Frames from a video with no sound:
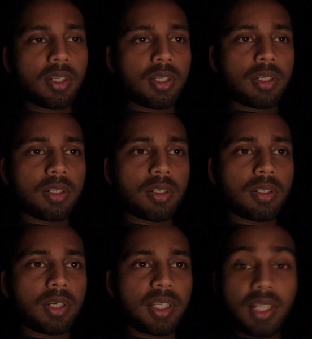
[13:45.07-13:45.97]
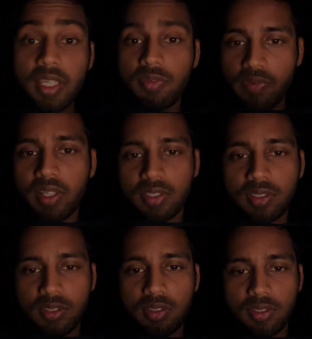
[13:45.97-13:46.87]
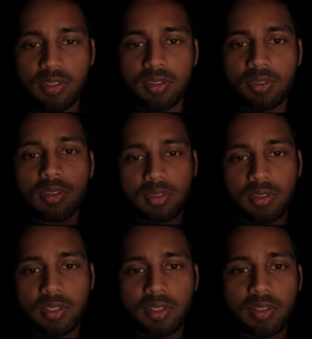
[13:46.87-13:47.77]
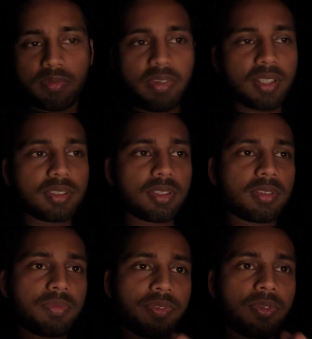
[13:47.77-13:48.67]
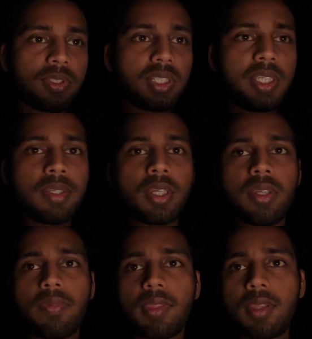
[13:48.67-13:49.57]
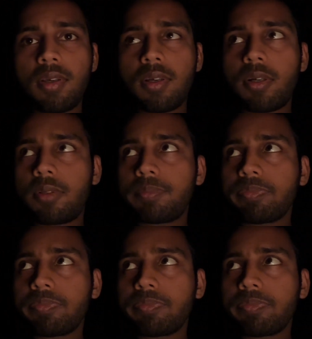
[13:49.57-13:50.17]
Unlike West, it is not there in West. Fourthly, the